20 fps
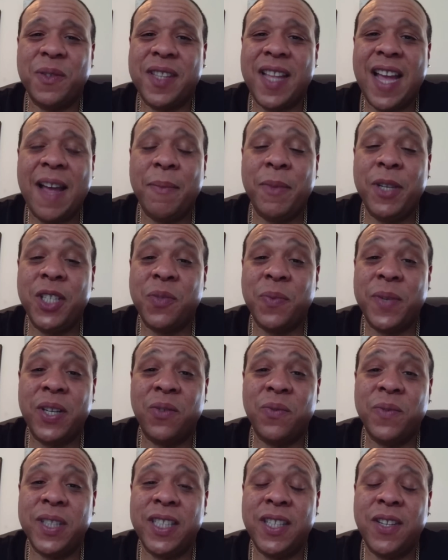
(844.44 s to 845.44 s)
what that means? We
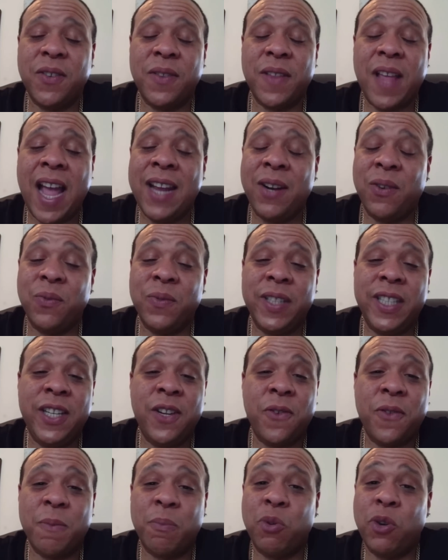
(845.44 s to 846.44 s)
don't really know. I don't really
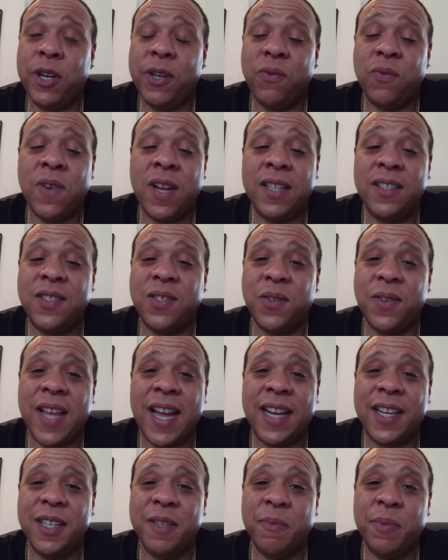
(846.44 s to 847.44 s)
know the print run, so
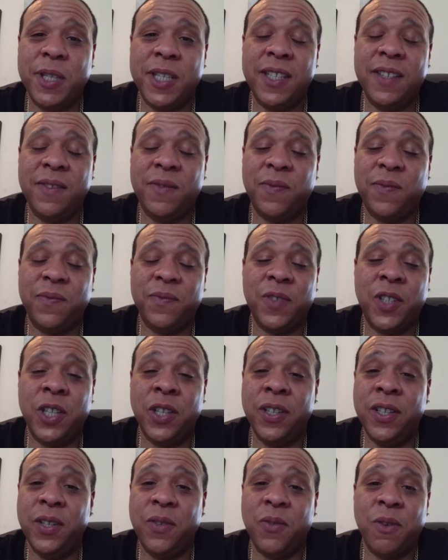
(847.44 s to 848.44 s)
that could be
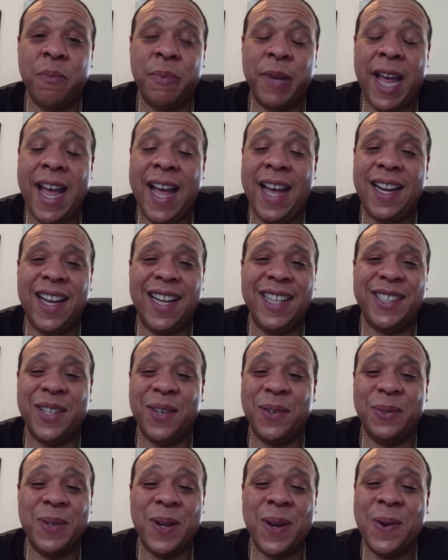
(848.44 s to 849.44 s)
good or bad. I
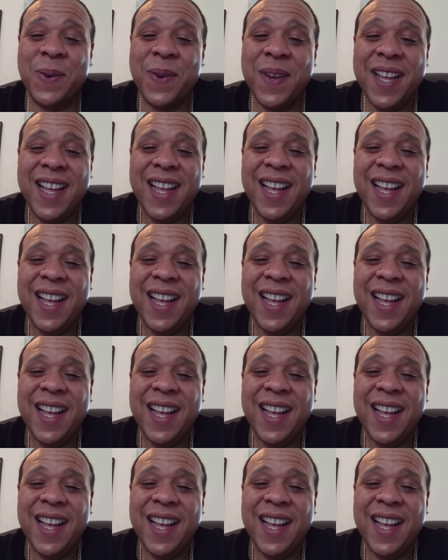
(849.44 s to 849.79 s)
don't know.